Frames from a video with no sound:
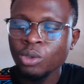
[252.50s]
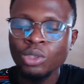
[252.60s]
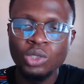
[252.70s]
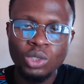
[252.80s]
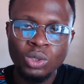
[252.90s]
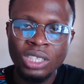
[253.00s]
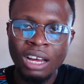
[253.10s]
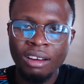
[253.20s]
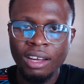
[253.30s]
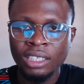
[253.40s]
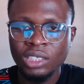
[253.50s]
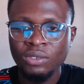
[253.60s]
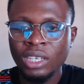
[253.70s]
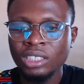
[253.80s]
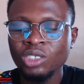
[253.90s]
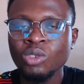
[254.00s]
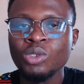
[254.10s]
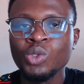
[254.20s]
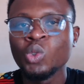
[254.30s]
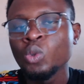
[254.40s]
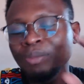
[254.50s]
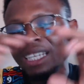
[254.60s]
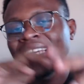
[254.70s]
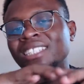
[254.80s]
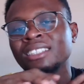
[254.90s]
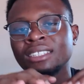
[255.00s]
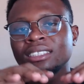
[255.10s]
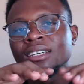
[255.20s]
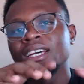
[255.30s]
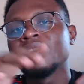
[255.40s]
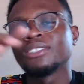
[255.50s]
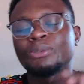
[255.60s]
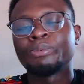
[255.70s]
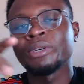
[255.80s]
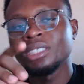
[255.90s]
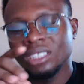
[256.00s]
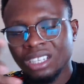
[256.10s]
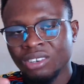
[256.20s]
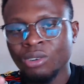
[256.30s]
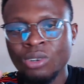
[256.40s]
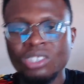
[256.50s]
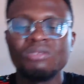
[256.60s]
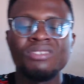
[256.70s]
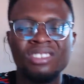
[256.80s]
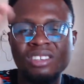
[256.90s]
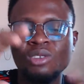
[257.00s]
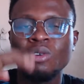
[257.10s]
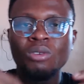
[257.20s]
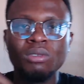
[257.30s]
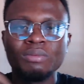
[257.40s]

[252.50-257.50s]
going to do now is we are just going to duplicate that, spread it across, with, you know,